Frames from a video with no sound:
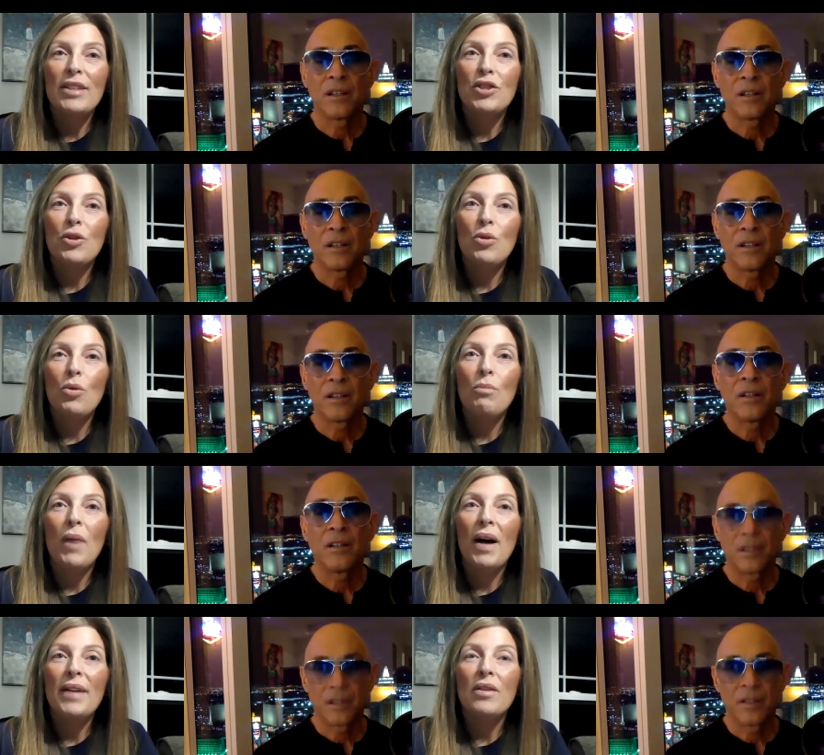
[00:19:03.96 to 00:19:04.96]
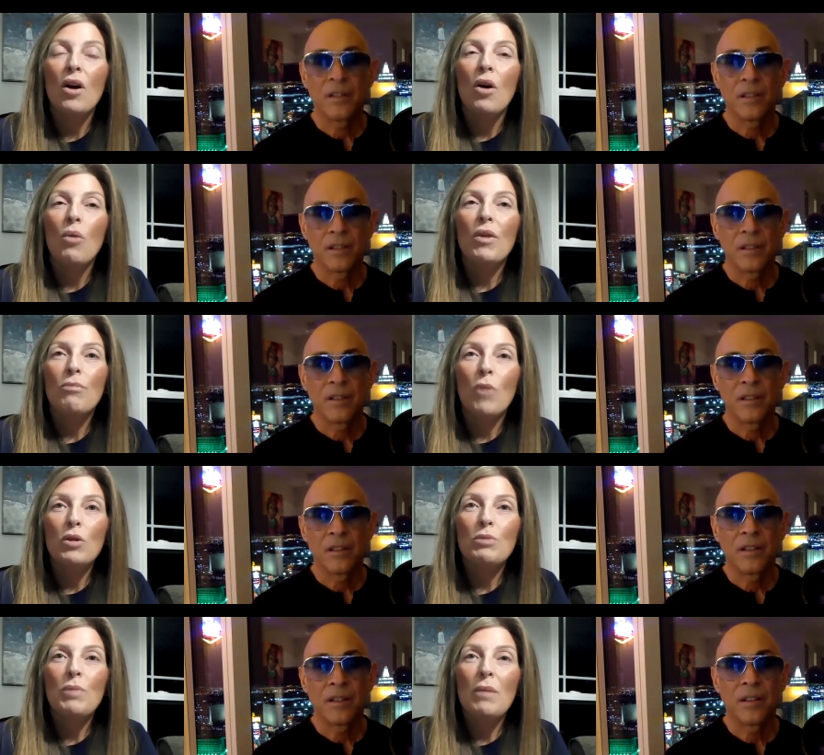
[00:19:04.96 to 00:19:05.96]
Speaker 1: do, but with
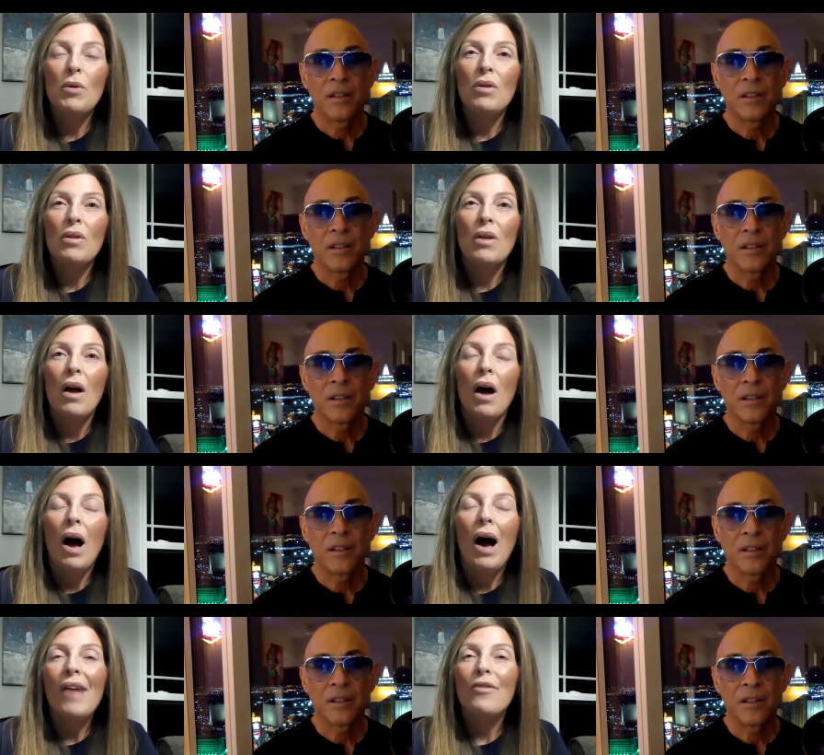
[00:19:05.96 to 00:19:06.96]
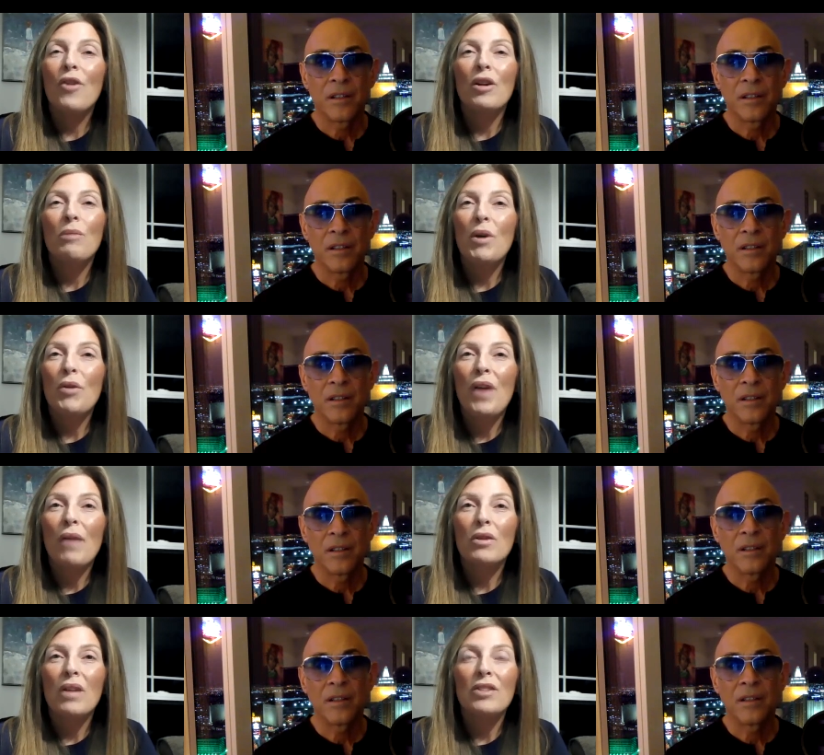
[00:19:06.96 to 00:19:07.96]
most people, I've already built that
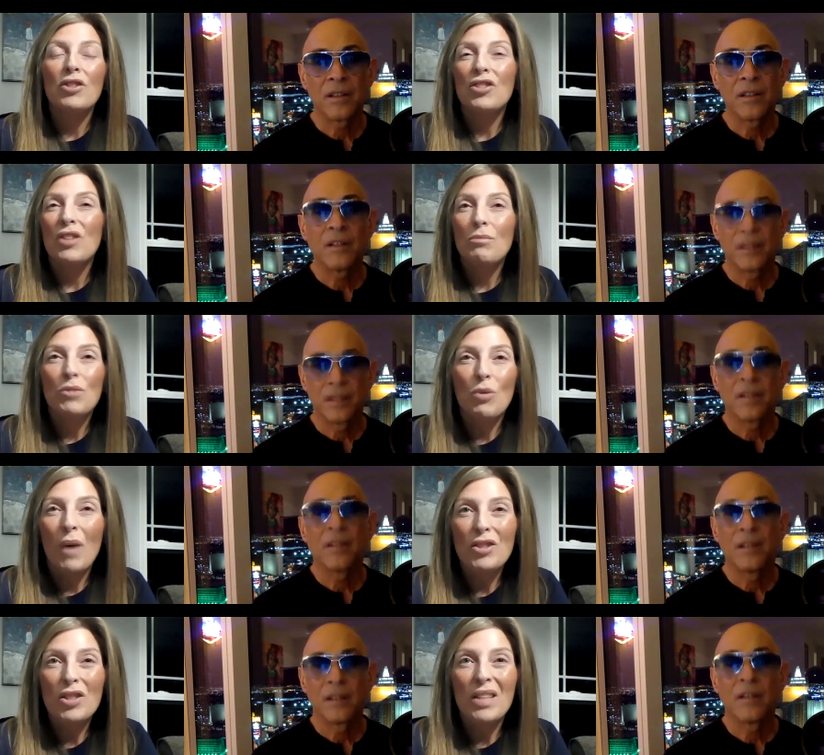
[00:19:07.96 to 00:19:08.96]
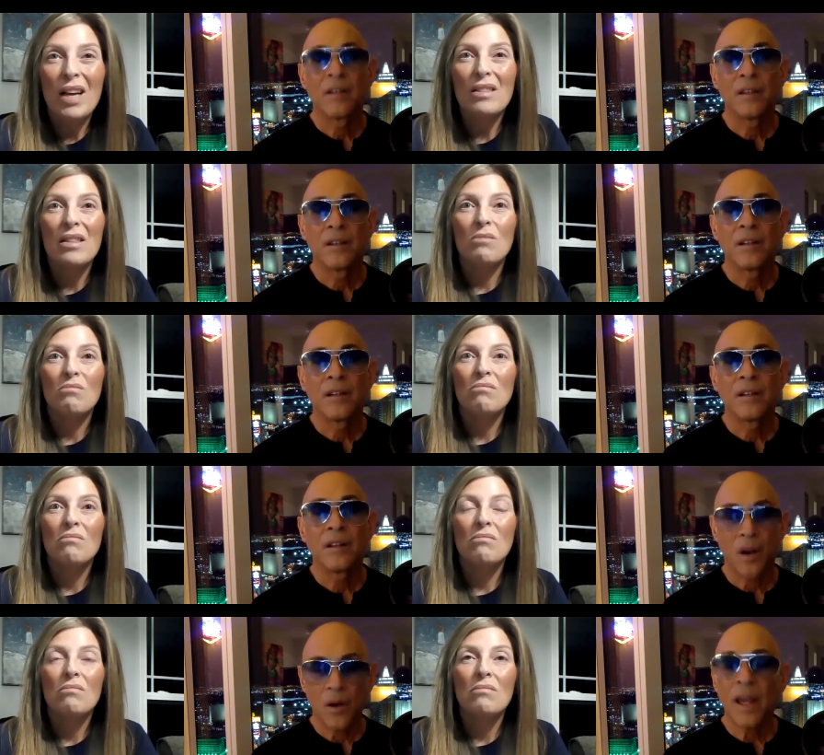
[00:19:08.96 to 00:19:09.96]
relationship. So I just text them.
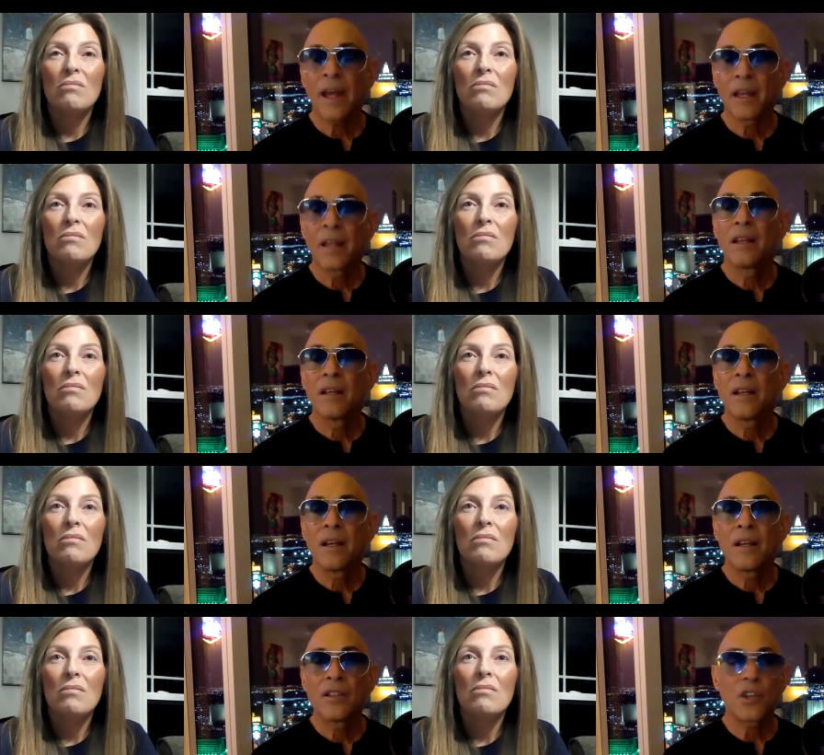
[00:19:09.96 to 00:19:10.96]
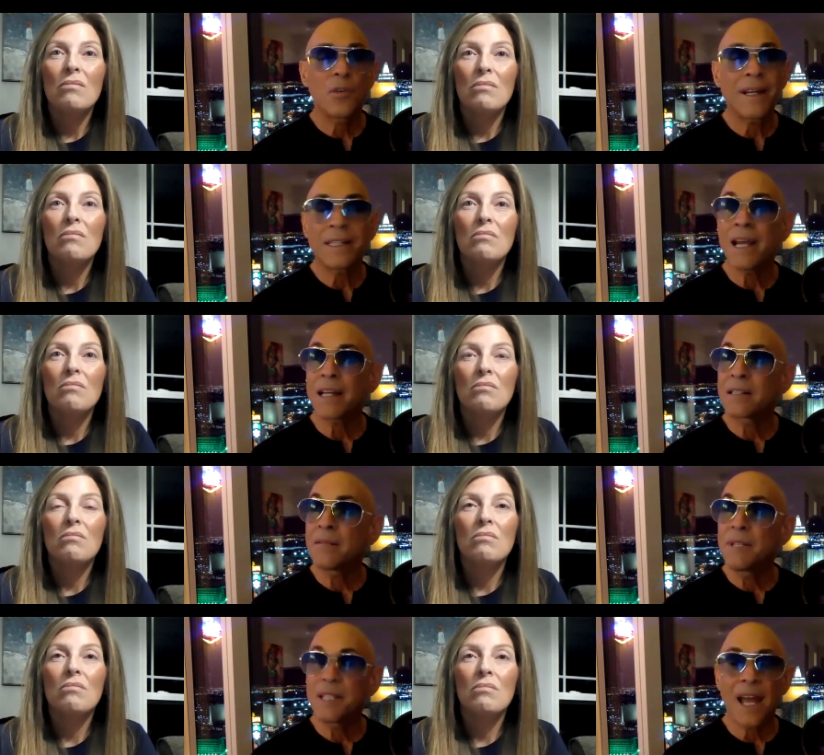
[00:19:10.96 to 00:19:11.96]
Speaker 2: Okay. So you might text
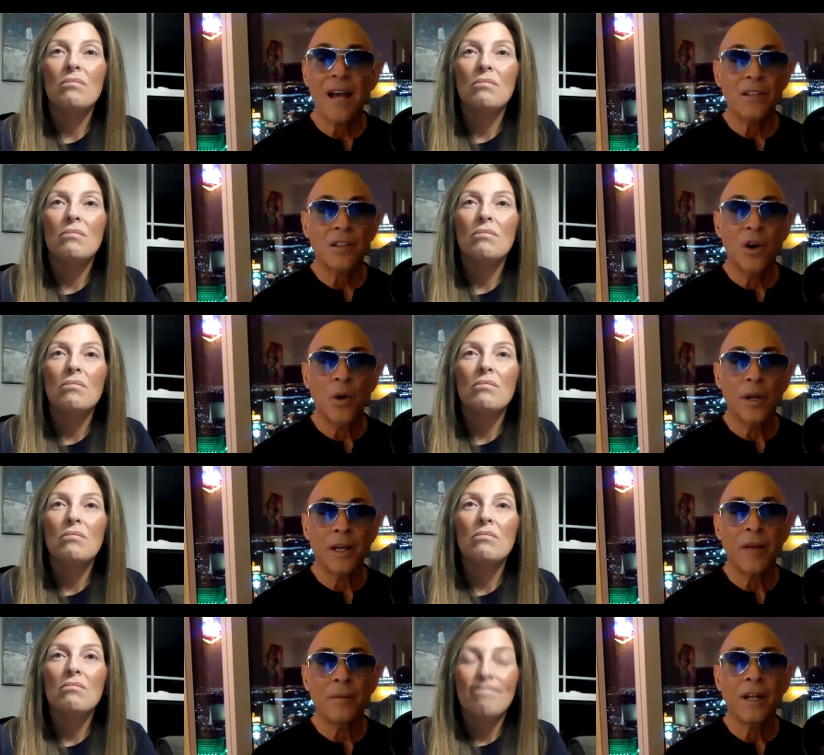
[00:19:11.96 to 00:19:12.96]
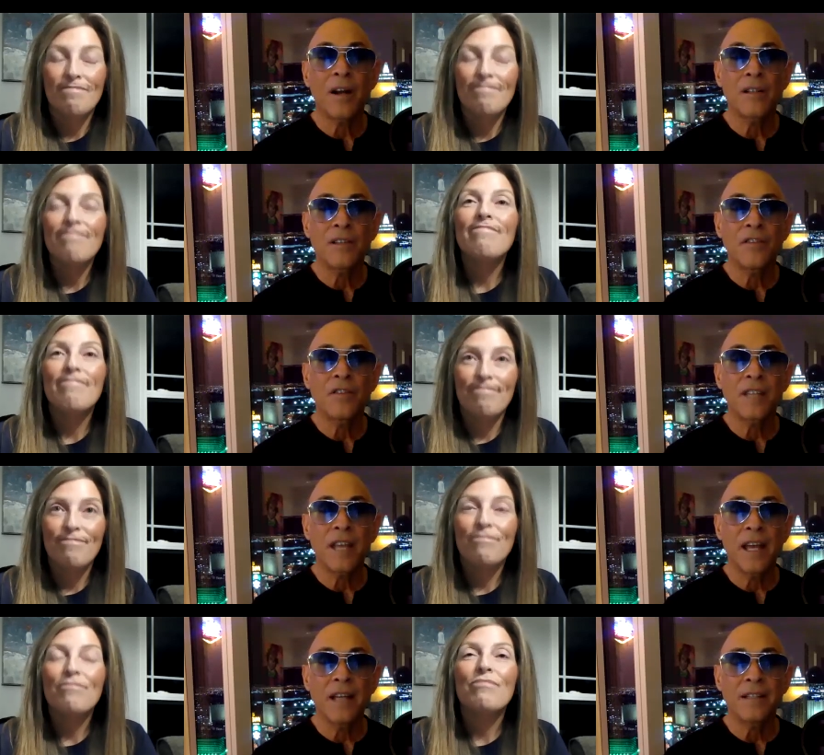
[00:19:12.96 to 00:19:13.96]
them and say, How's it going? How many cards have you
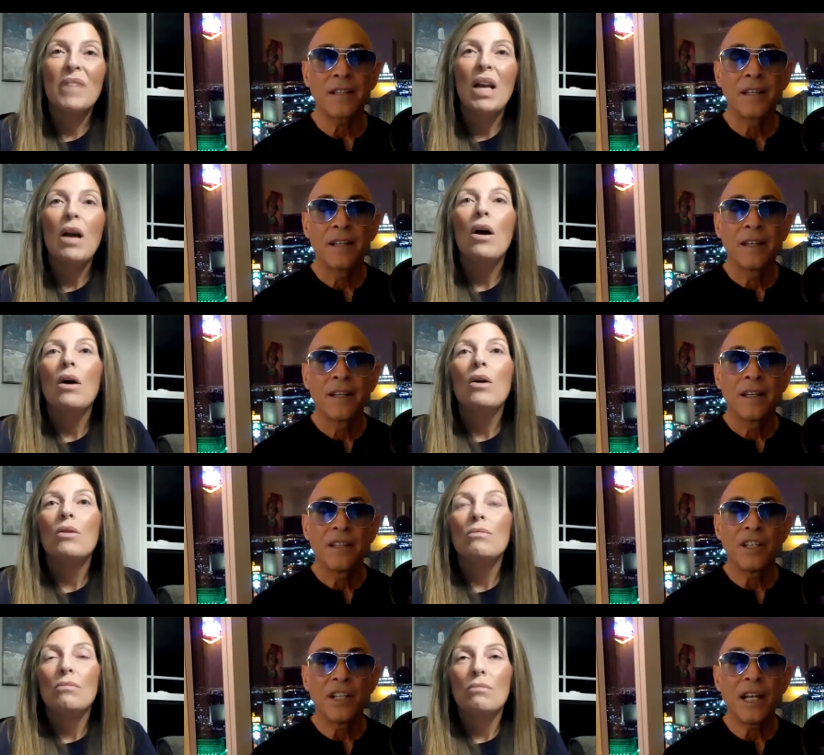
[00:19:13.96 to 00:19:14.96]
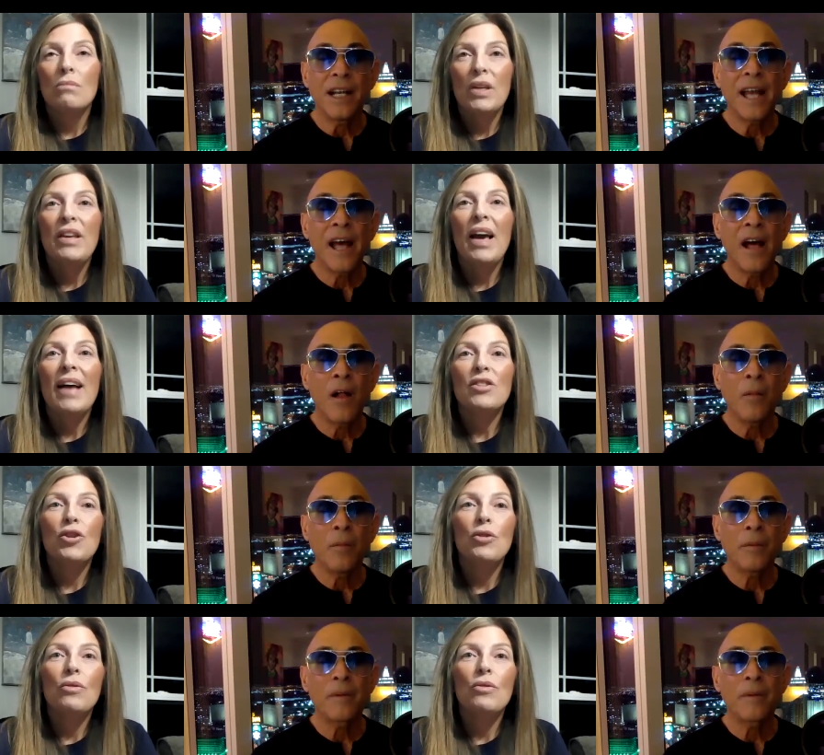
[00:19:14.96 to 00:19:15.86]
sent? Do you need any yeah. help?